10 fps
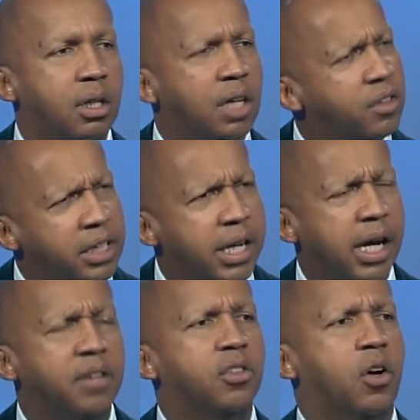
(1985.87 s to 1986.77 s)
I said, Yeah,
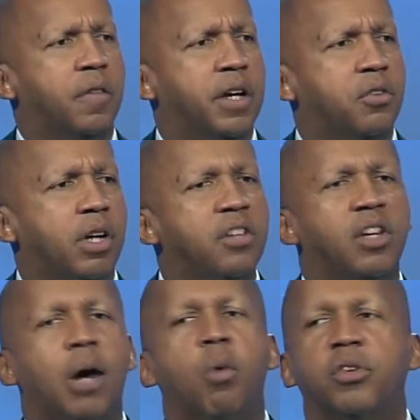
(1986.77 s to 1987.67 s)
I saw that truck. He
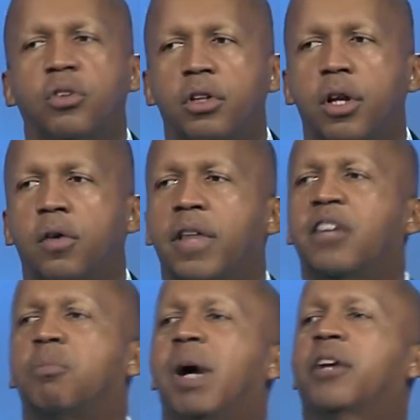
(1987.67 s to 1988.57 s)
said, I want you to know
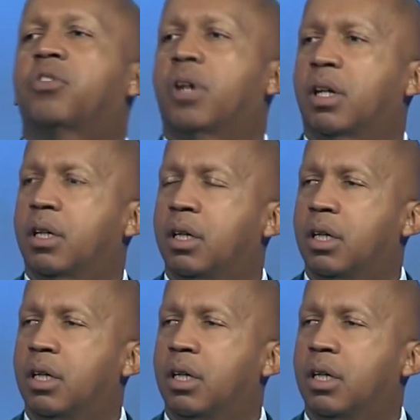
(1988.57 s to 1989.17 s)
that's my truck.